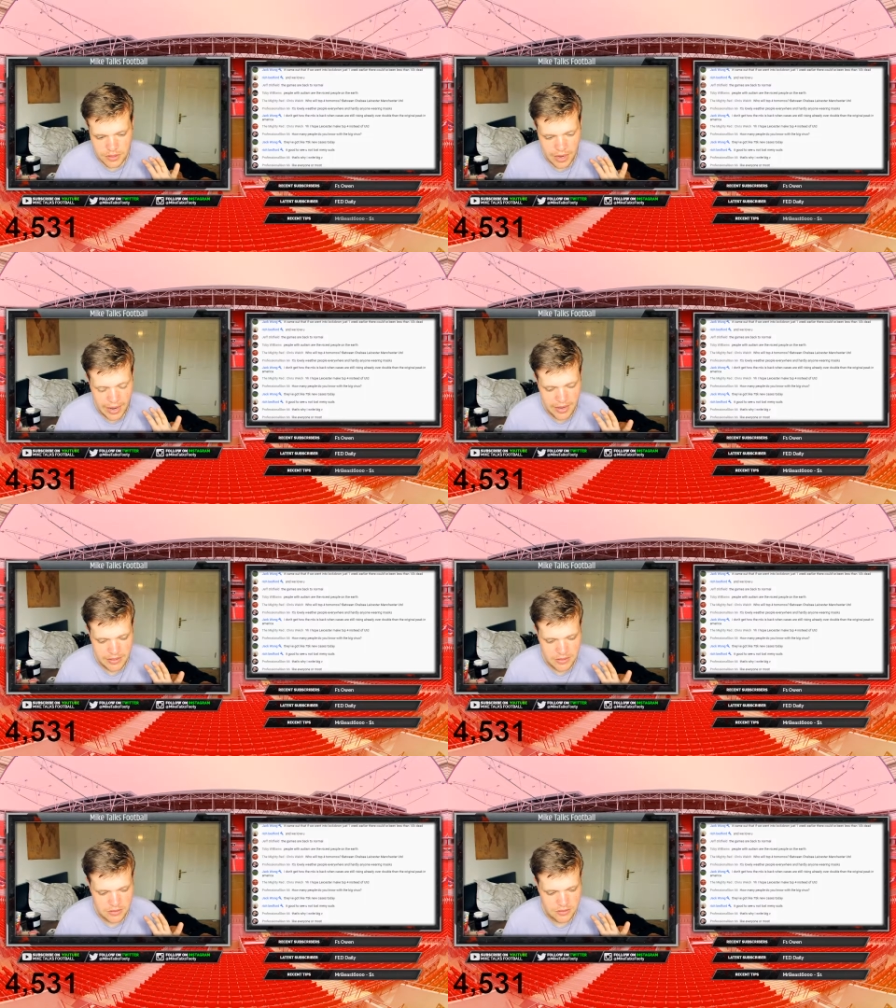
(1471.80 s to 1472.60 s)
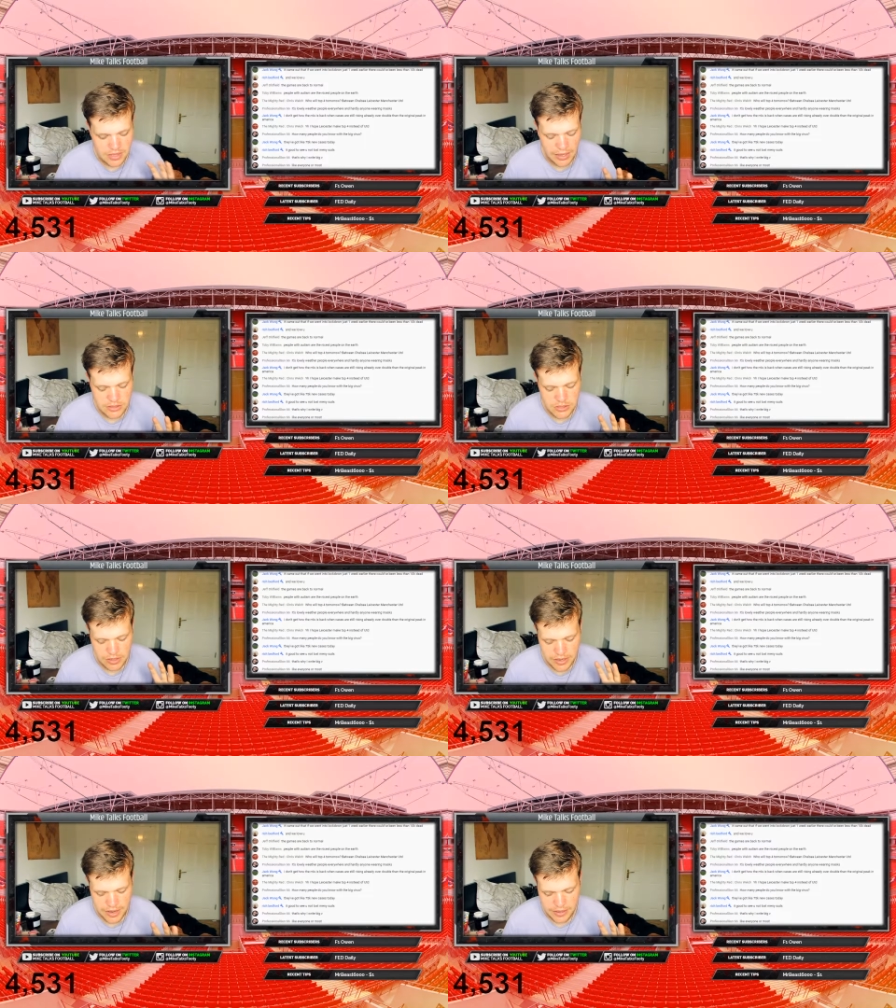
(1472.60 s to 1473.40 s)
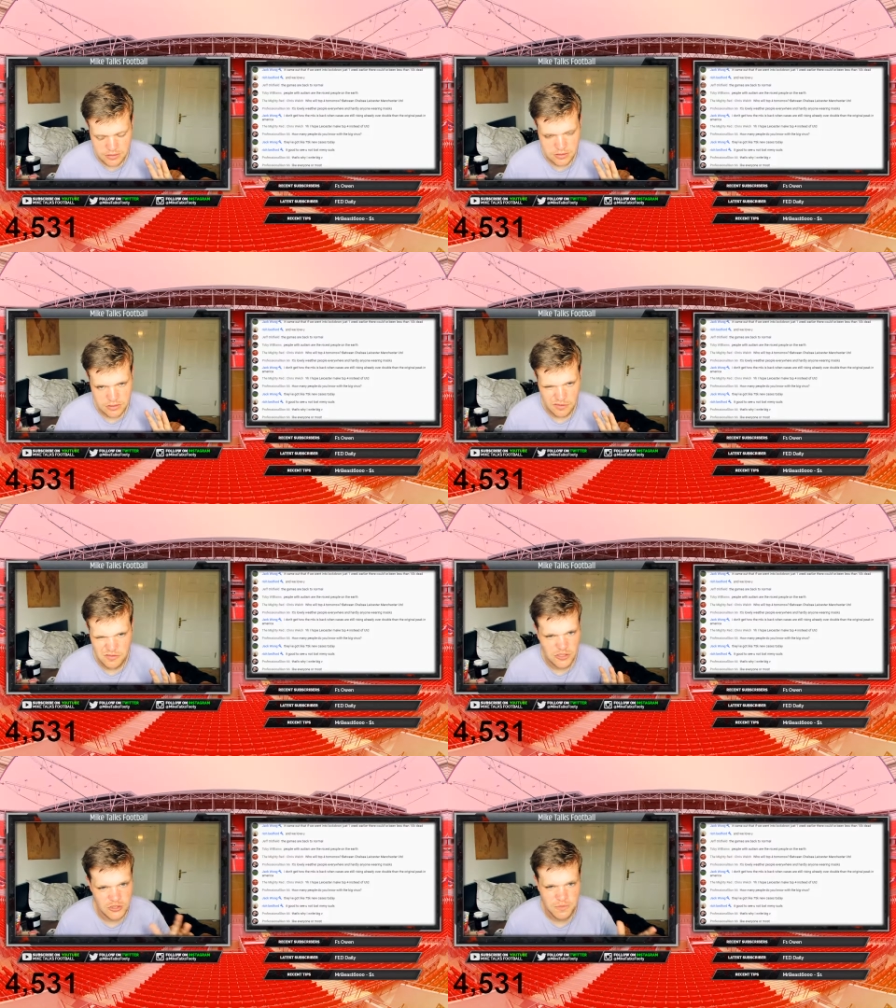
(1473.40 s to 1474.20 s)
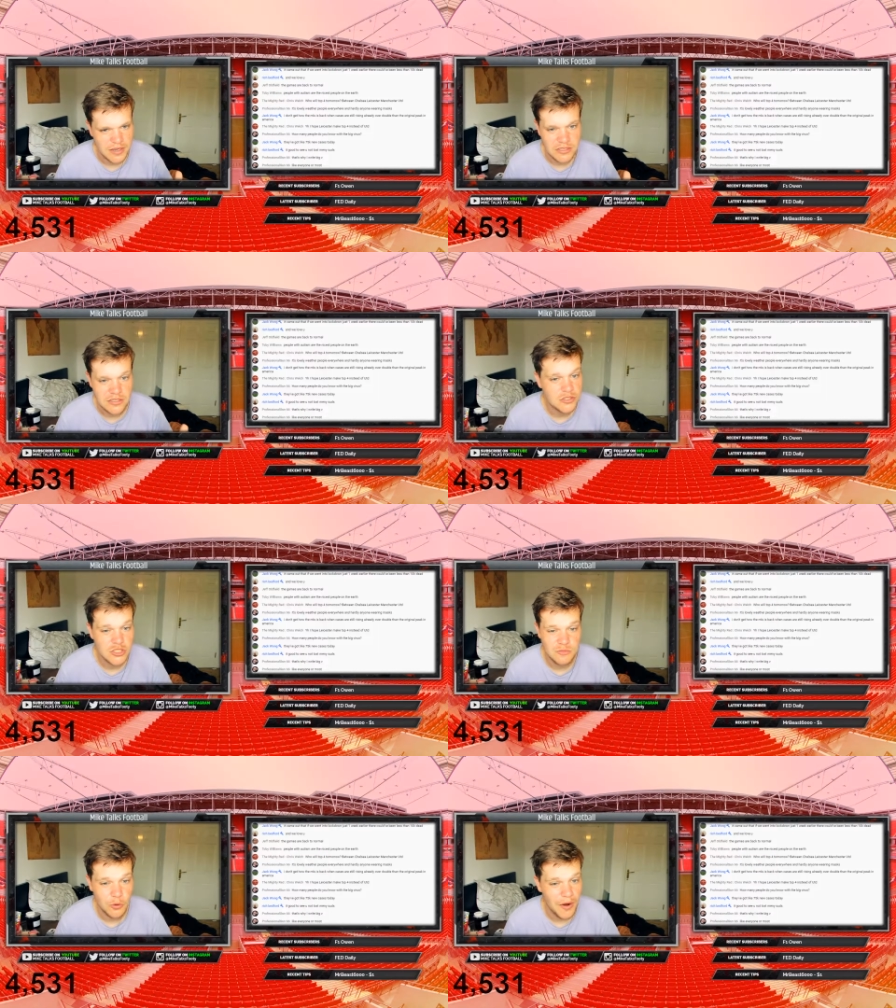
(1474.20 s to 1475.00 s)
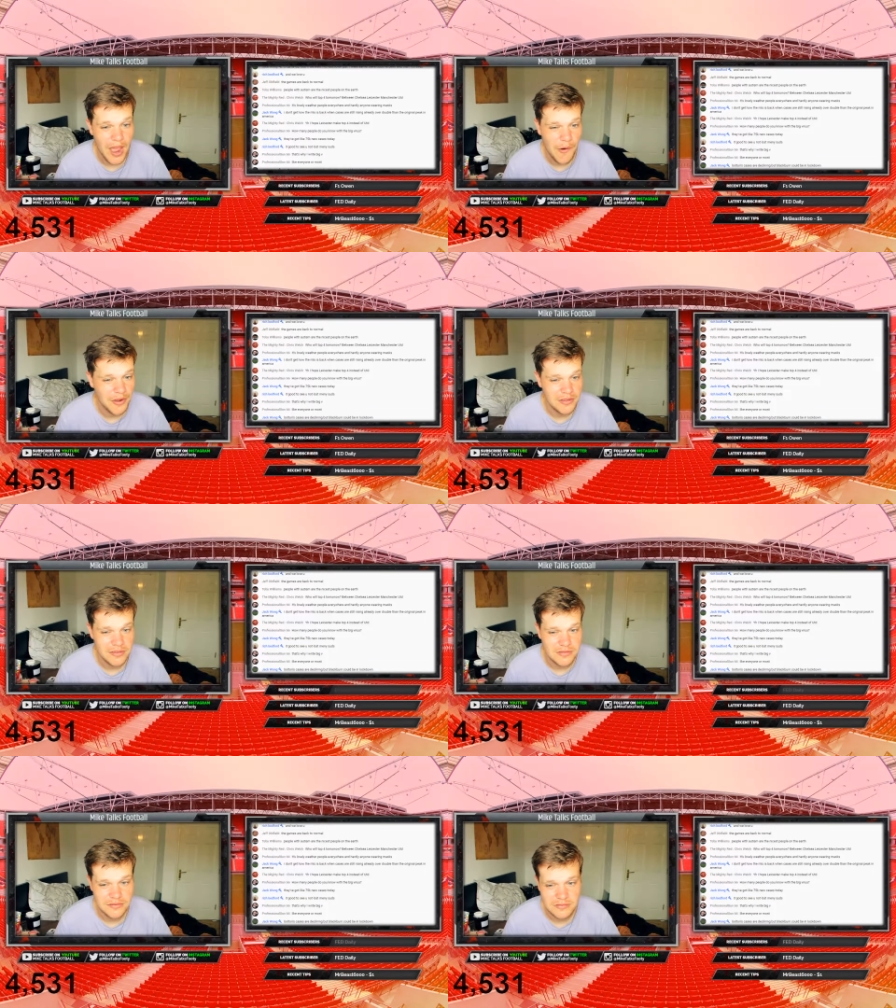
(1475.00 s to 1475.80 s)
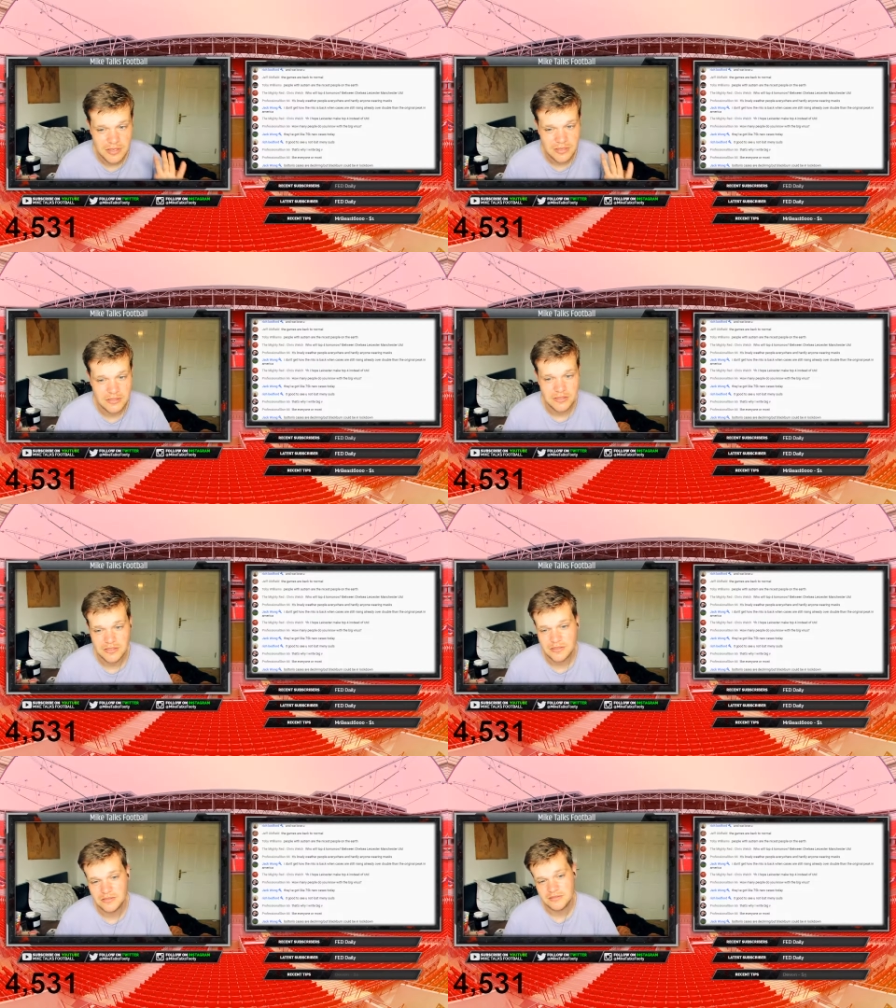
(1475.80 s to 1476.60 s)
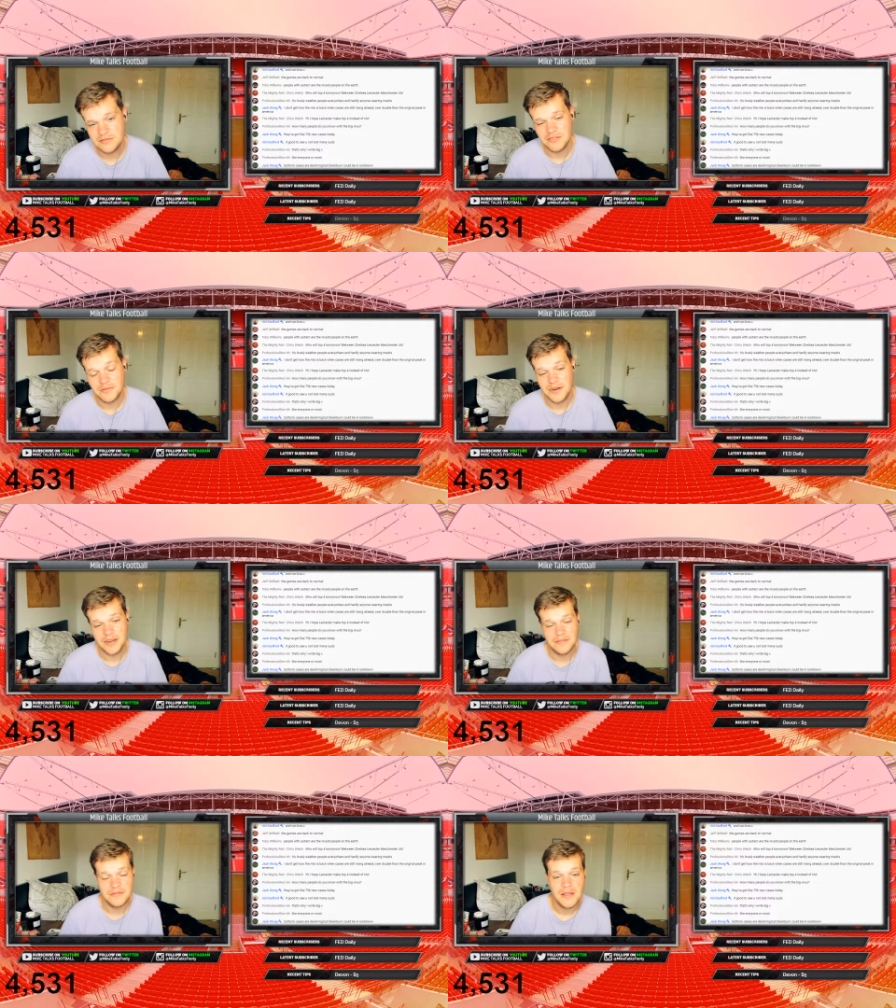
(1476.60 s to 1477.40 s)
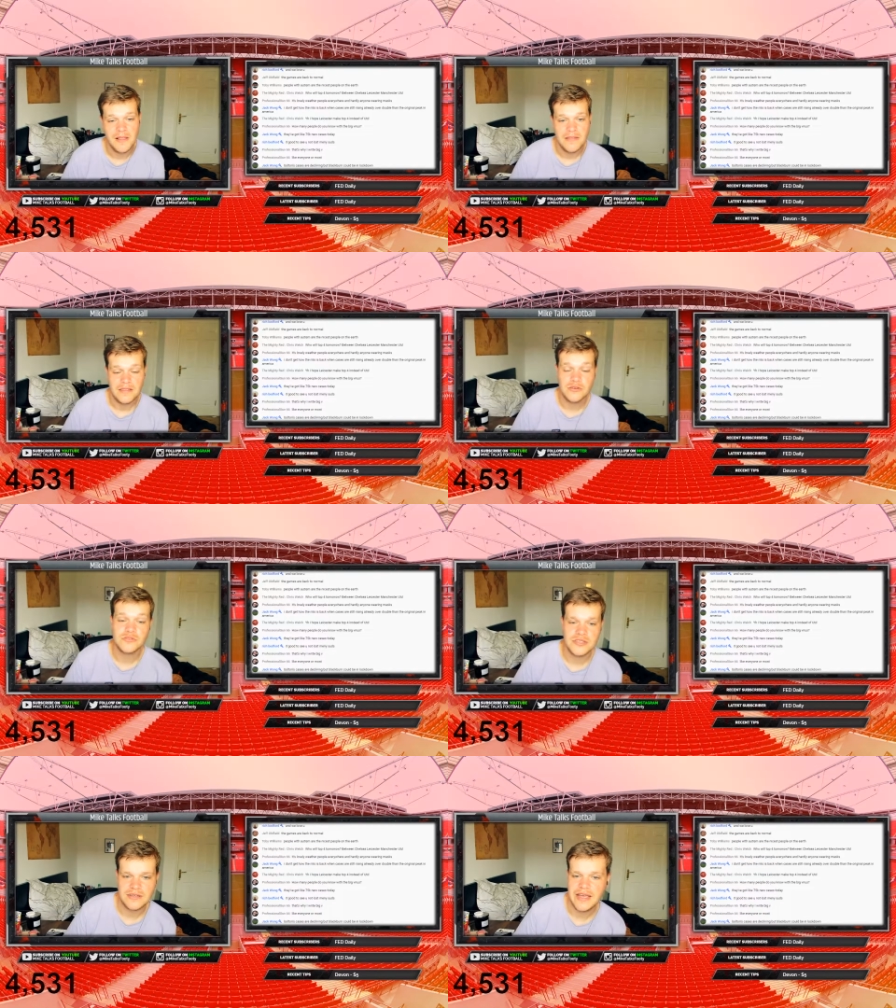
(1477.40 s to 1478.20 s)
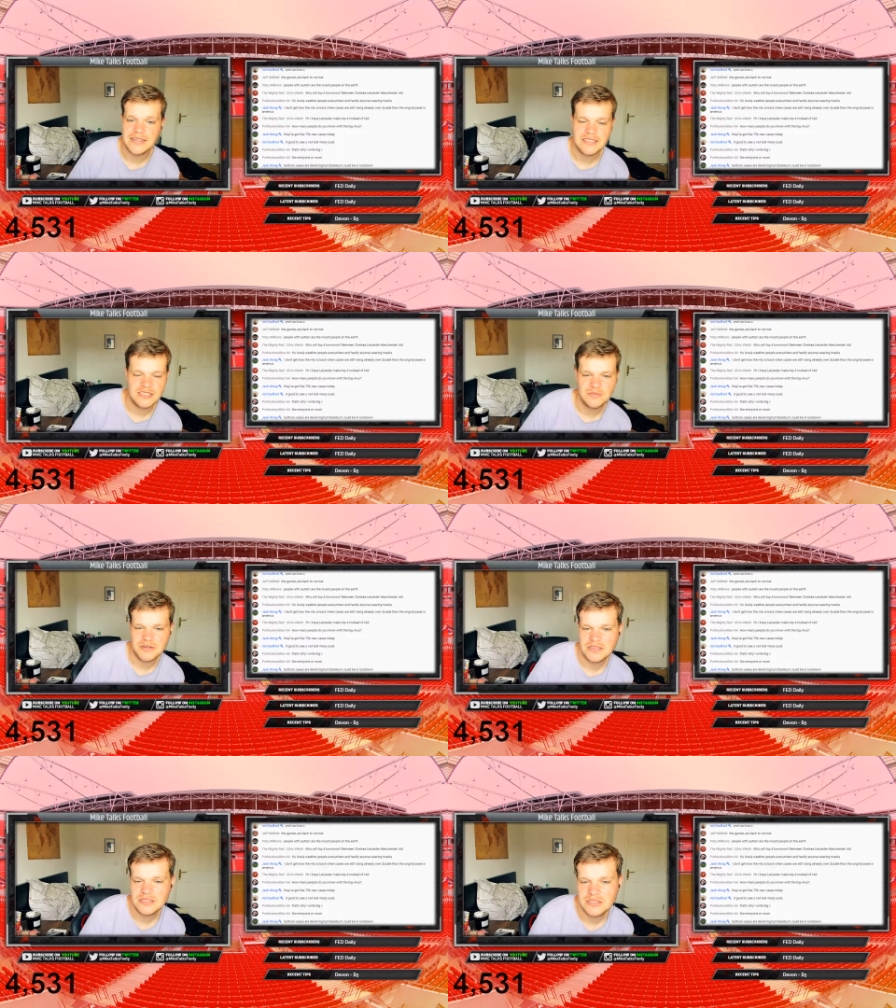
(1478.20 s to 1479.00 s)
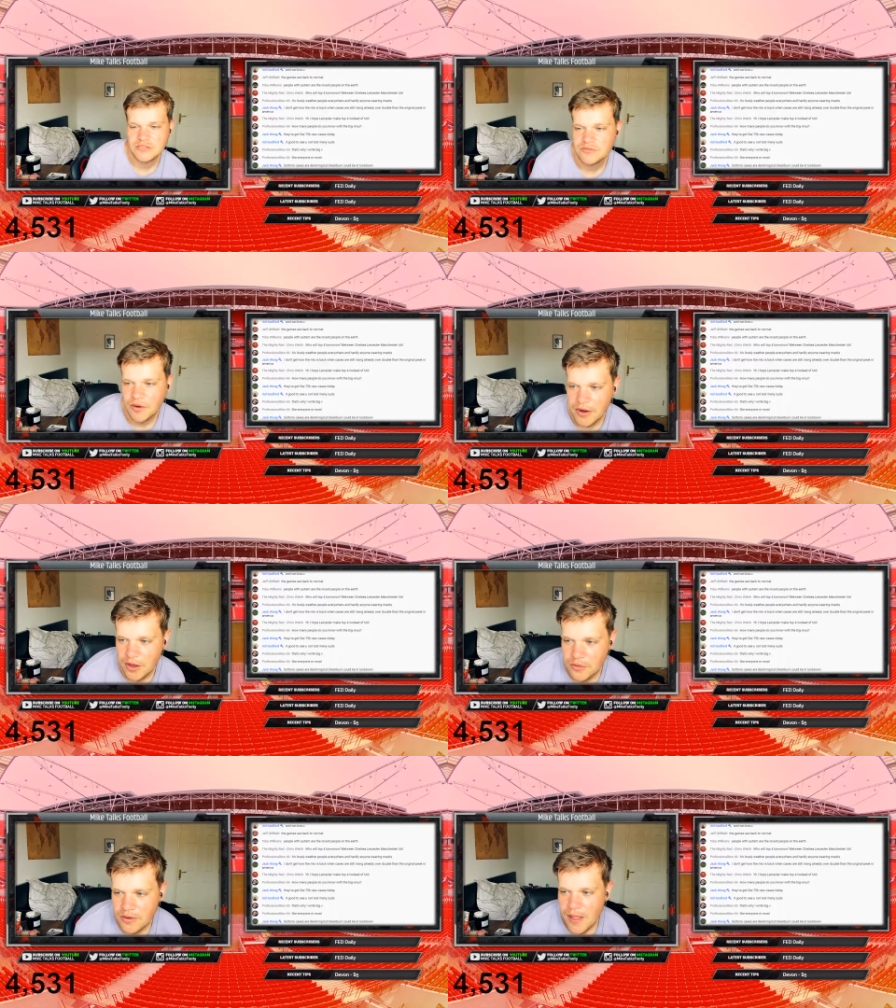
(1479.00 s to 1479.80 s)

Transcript: and that's a case of just being such a small area that there's just not many. There's obviously cases, but it's just very low.